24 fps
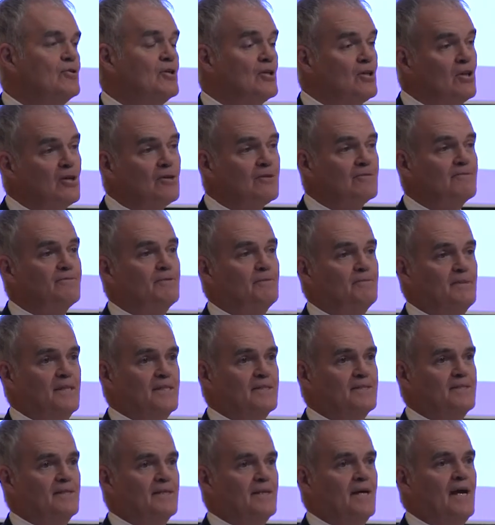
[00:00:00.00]
can learn from
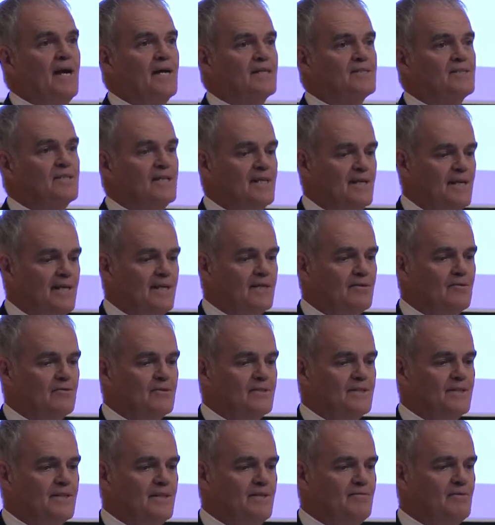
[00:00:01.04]
this and actually handle
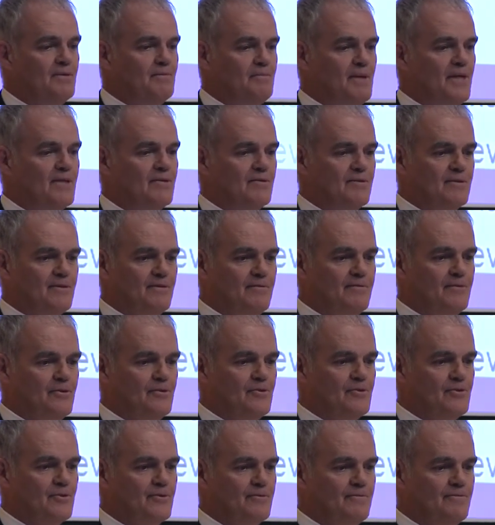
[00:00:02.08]
it even better in the
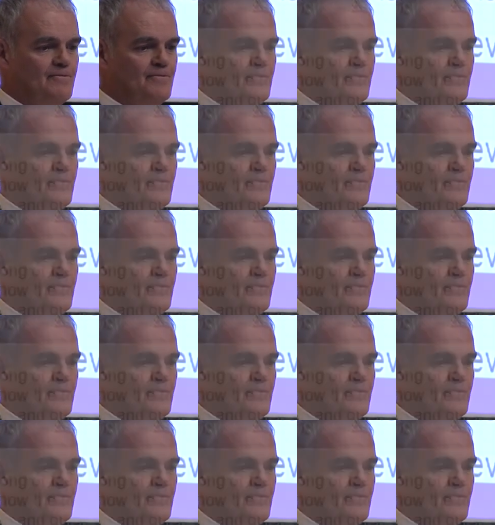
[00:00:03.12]
future.